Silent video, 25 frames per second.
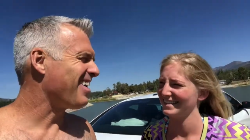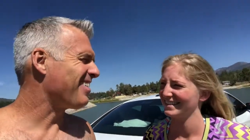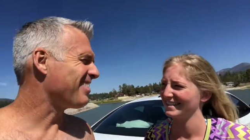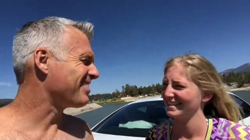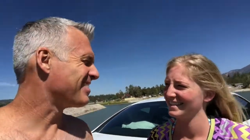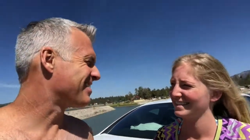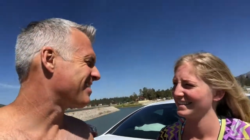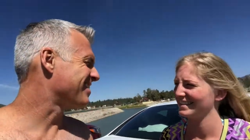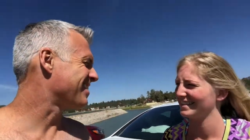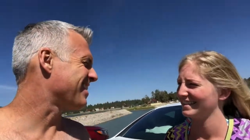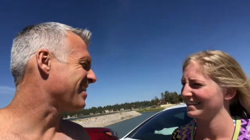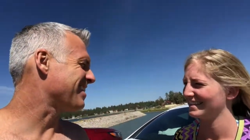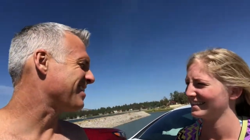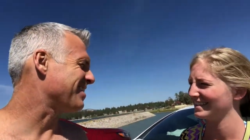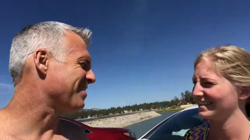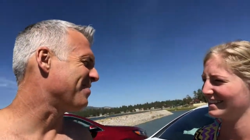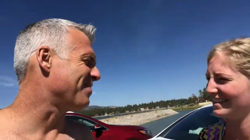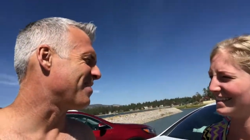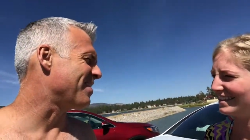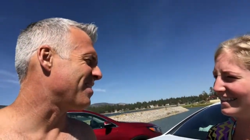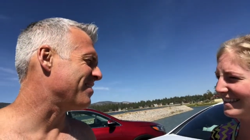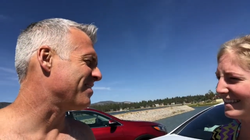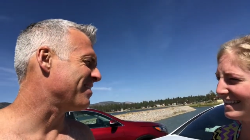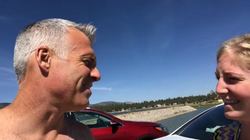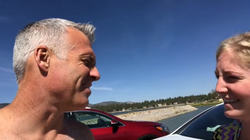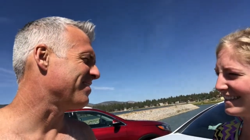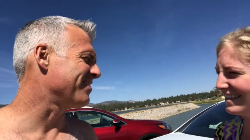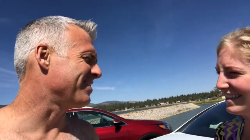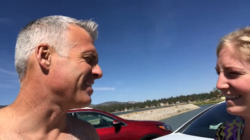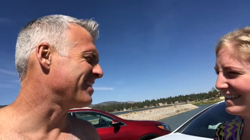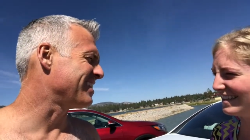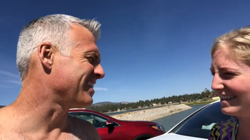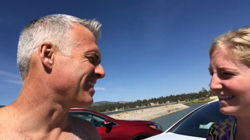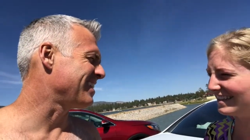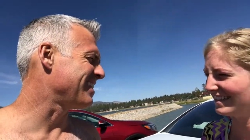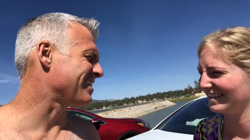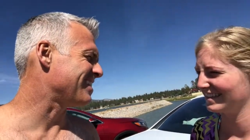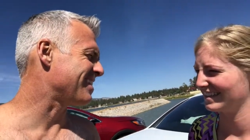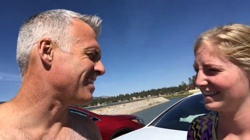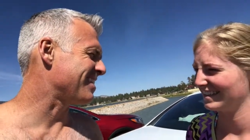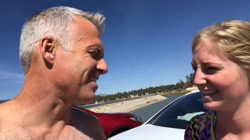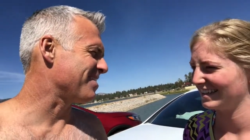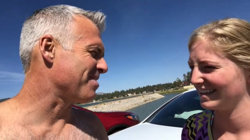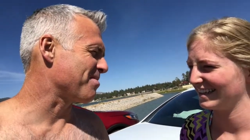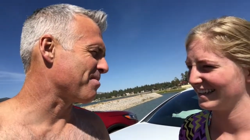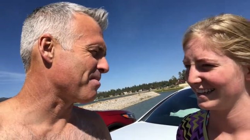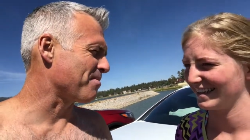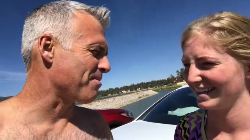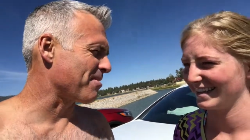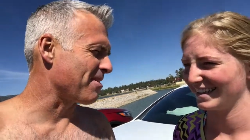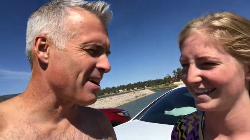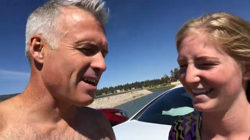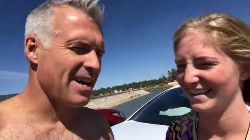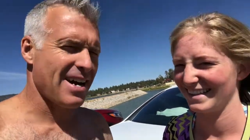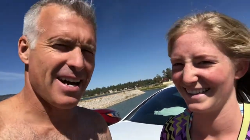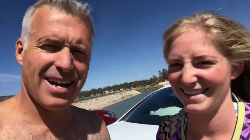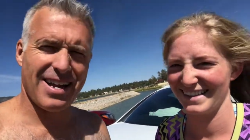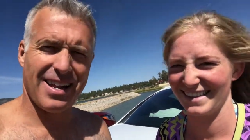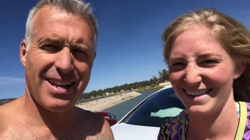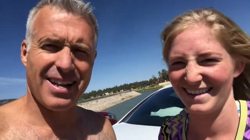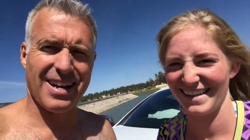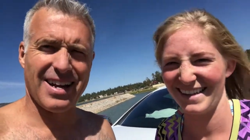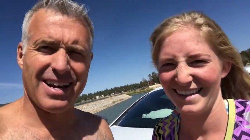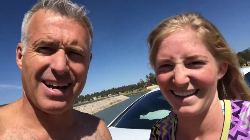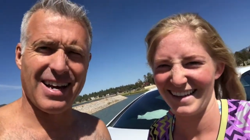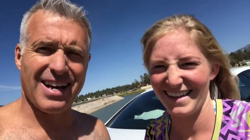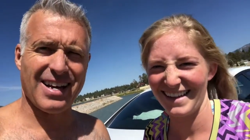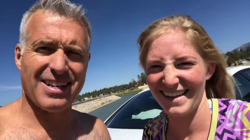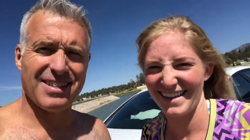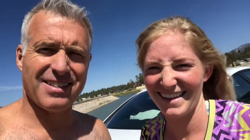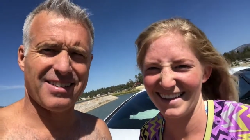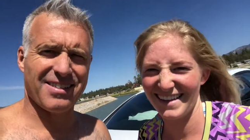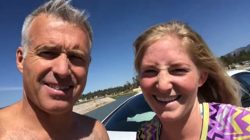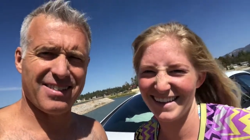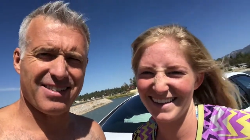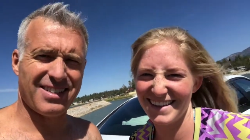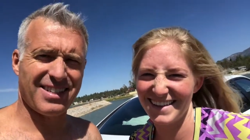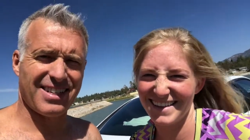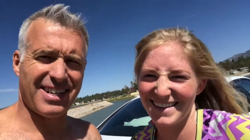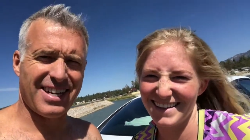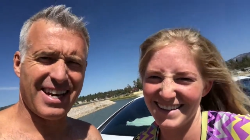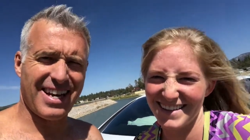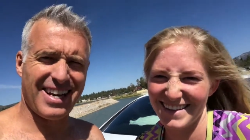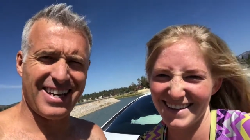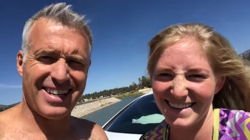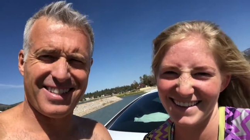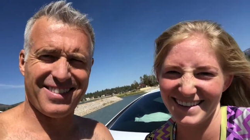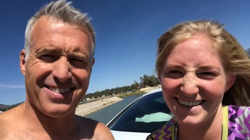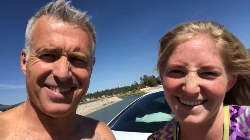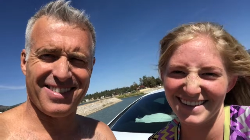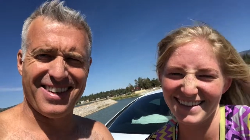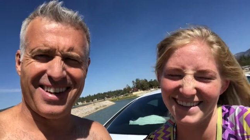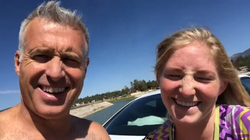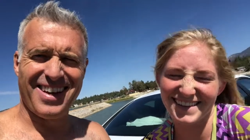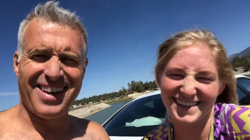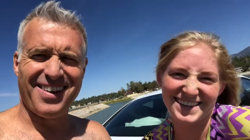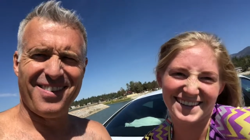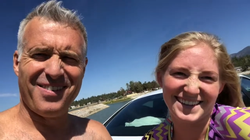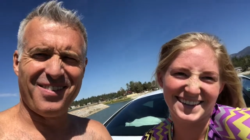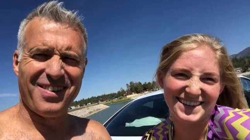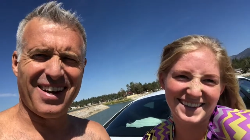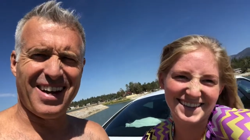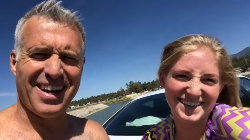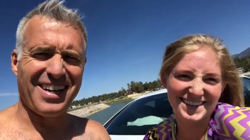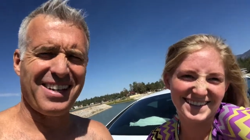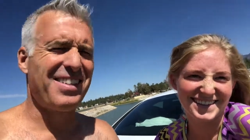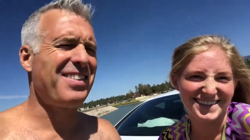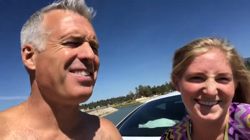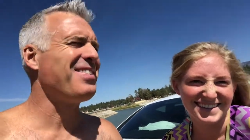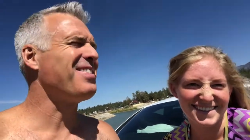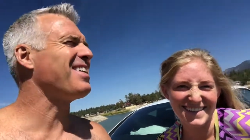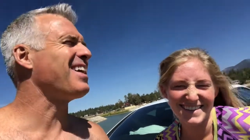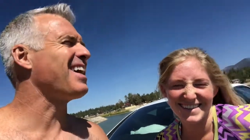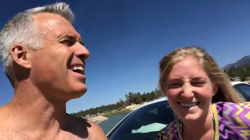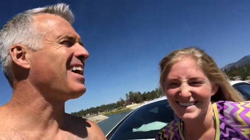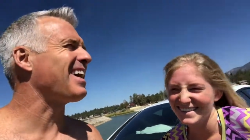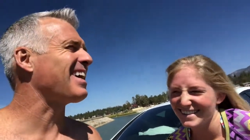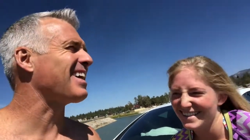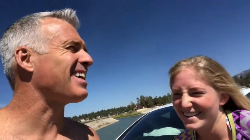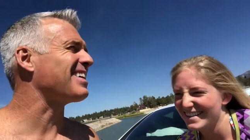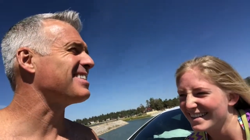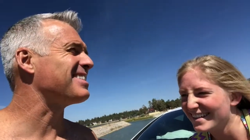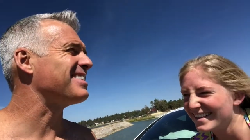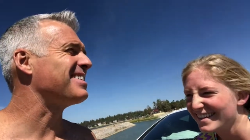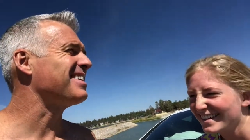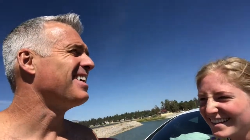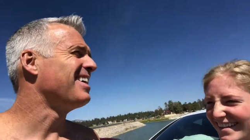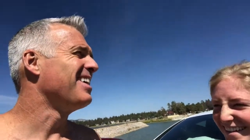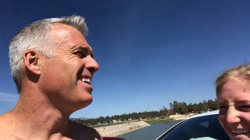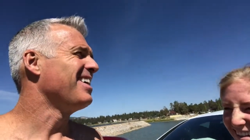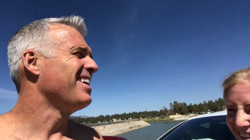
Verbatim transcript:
Speaker 1: I always do that to mama when she doesn't know where we're at, and then I ask her, and she hates when I do that because,